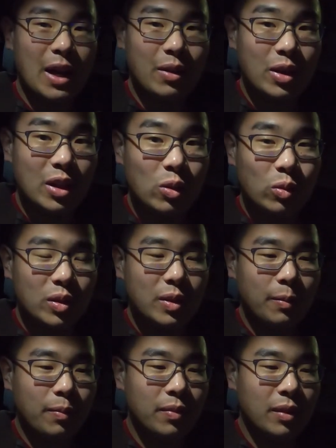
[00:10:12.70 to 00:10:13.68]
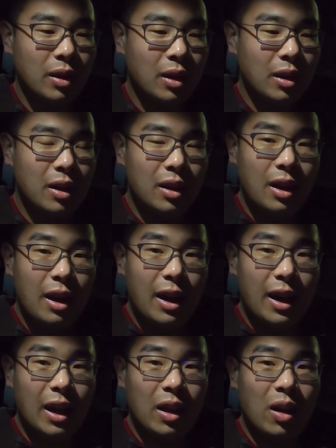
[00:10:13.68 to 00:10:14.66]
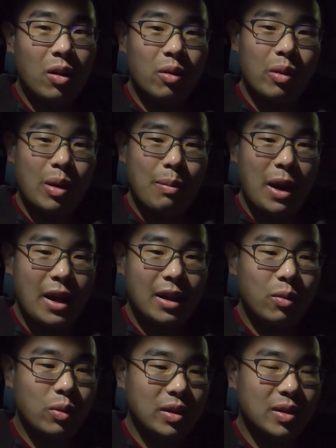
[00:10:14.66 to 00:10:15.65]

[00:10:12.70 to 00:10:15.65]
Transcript: battery used. And on our way back, we